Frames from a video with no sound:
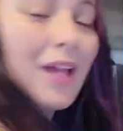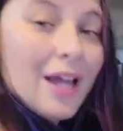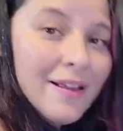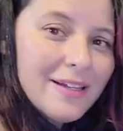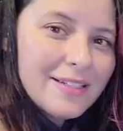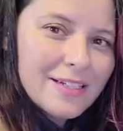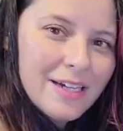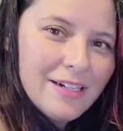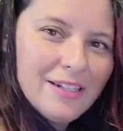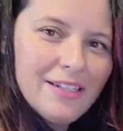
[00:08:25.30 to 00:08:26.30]
I like to
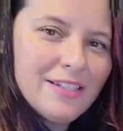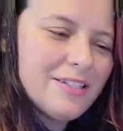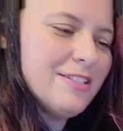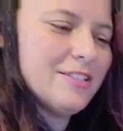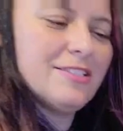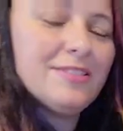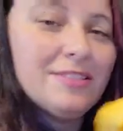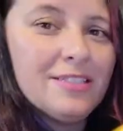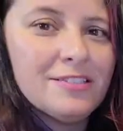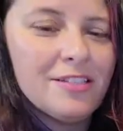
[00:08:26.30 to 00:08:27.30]
cut it into just
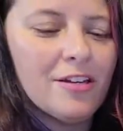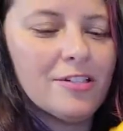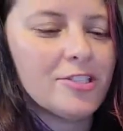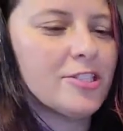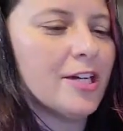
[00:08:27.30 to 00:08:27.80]
these large